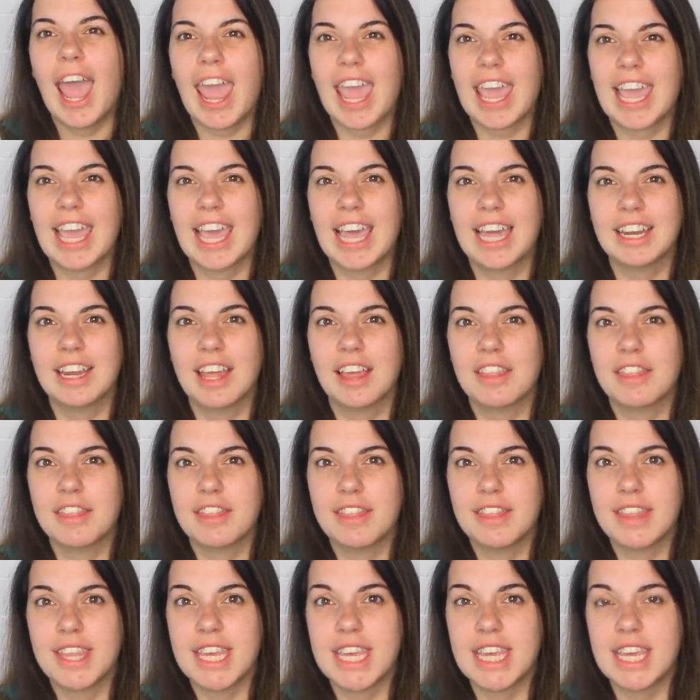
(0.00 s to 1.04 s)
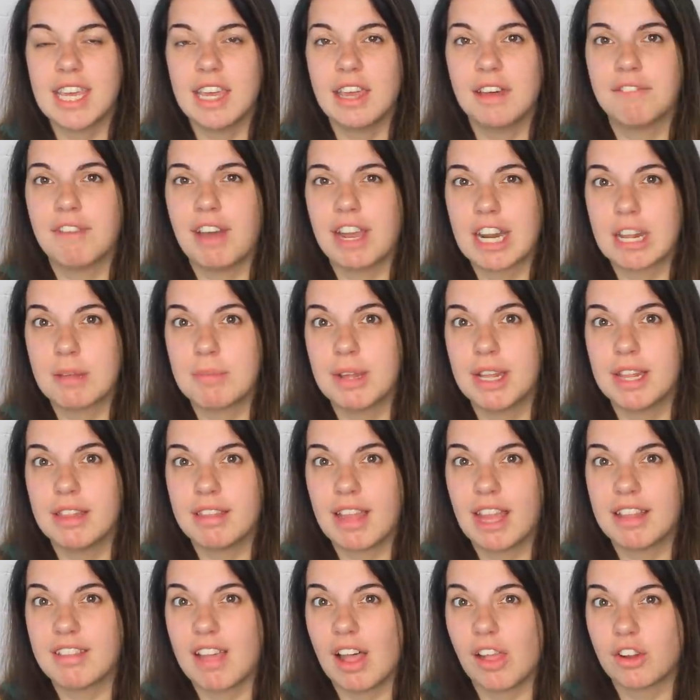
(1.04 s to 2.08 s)
And the vitamins
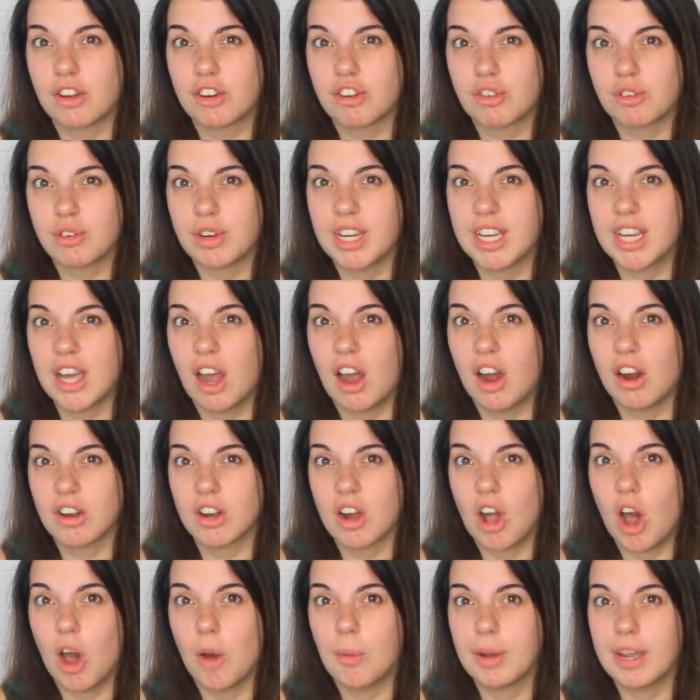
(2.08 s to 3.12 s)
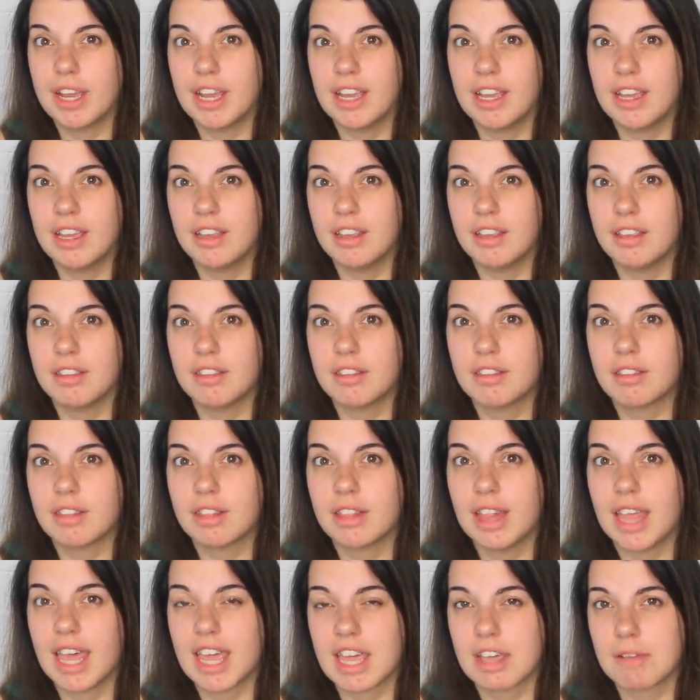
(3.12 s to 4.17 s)
at Dollar Tree aren't always
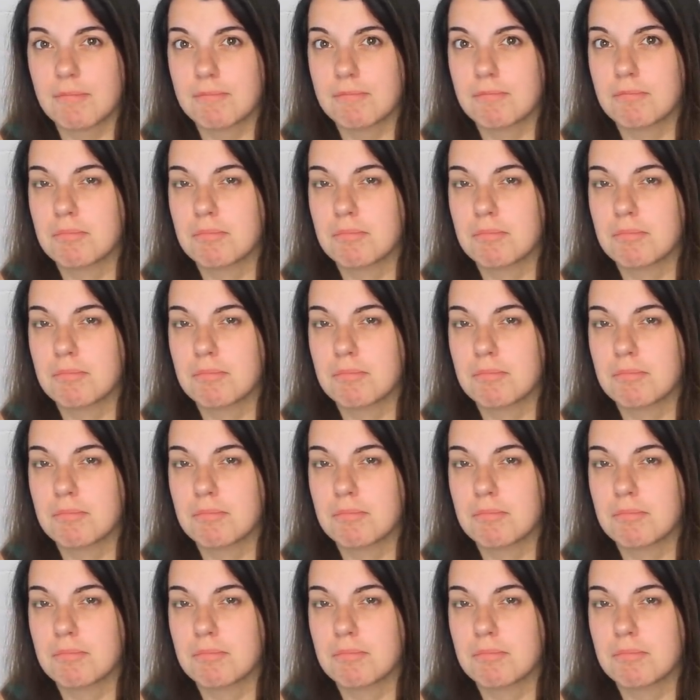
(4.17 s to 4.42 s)
like